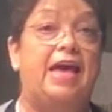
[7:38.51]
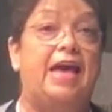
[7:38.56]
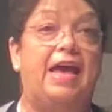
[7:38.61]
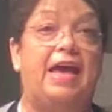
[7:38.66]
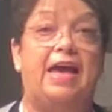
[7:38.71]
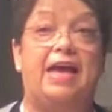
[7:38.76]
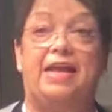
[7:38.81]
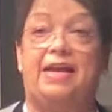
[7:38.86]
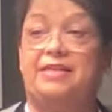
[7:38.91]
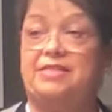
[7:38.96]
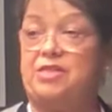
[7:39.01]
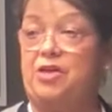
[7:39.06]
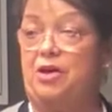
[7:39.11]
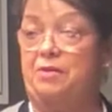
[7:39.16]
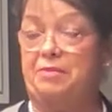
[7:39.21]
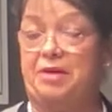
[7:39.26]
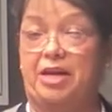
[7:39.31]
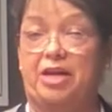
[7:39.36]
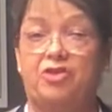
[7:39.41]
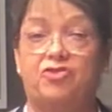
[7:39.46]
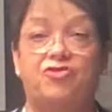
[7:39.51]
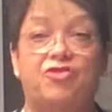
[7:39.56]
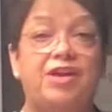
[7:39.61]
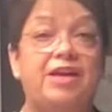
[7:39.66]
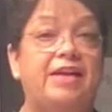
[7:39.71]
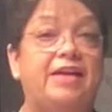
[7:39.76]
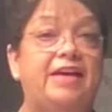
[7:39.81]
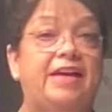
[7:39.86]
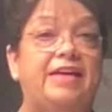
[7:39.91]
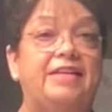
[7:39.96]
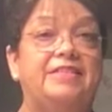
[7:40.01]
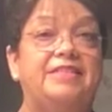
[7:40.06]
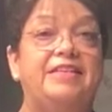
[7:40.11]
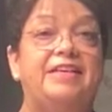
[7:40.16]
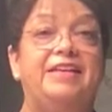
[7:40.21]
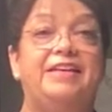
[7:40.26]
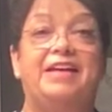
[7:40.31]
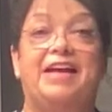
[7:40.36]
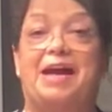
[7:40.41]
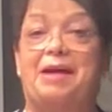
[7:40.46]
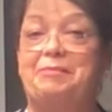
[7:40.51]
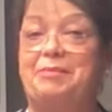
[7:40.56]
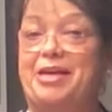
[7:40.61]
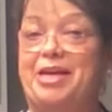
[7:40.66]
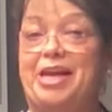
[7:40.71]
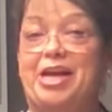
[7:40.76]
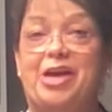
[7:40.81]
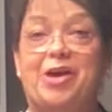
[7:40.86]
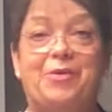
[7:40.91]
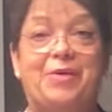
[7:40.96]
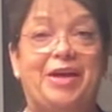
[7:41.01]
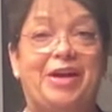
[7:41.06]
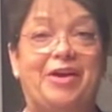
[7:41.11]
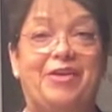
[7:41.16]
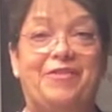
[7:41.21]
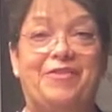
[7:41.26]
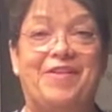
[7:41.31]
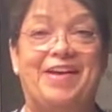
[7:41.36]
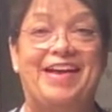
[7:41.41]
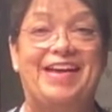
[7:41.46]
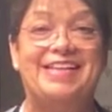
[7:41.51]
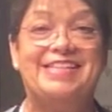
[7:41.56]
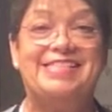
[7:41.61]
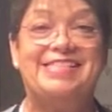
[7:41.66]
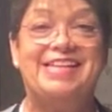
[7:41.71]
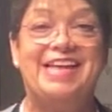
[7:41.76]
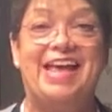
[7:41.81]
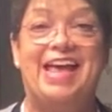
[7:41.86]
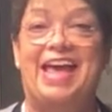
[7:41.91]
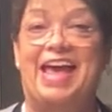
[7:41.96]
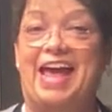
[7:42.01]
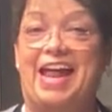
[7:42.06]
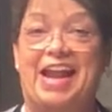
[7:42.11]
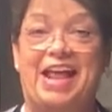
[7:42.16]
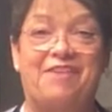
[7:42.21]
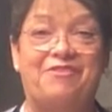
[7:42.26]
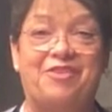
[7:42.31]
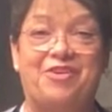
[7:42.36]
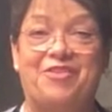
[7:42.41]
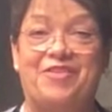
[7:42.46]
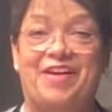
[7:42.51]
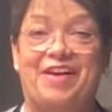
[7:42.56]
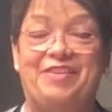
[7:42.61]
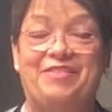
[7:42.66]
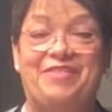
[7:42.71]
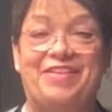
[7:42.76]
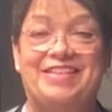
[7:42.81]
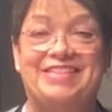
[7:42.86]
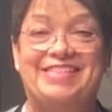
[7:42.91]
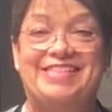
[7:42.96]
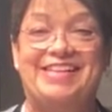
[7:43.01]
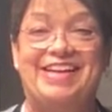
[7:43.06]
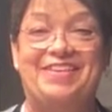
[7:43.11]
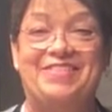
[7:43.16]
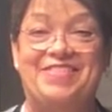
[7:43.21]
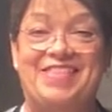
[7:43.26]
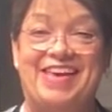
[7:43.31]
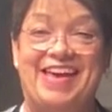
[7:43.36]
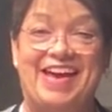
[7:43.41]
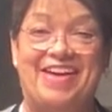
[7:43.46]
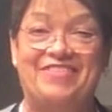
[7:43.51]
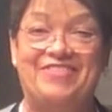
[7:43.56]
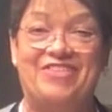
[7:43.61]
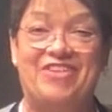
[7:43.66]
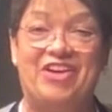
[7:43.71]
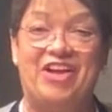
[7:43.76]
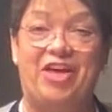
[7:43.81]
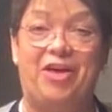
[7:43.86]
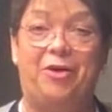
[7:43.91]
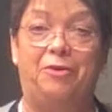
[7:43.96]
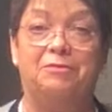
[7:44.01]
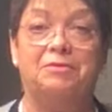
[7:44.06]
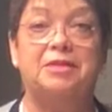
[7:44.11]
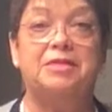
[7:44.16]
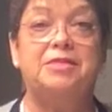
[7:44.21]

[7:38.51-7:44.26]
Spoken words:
And so I'm going to drink it. I'm going to go in and rest and have a great rest of the afternoon.